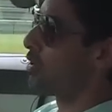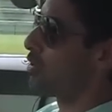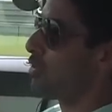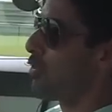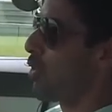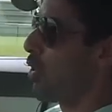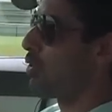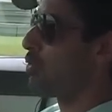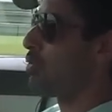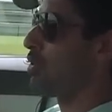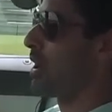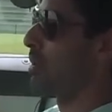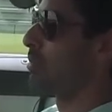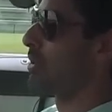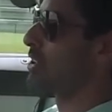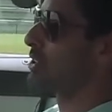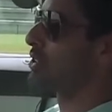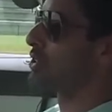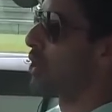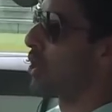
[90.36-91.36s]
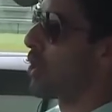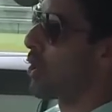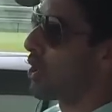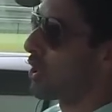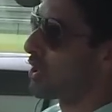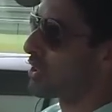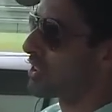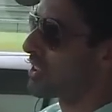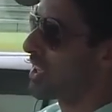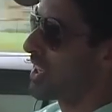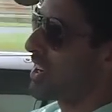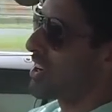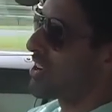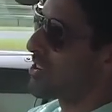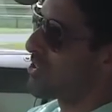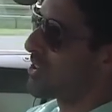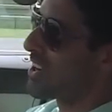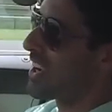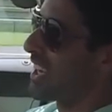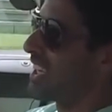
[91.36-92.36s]
four frameless doors,
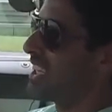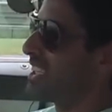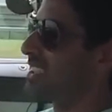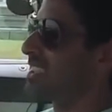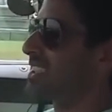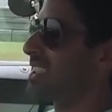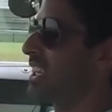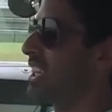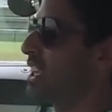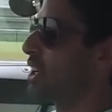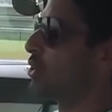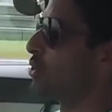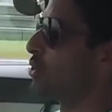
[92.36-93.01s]
really sleek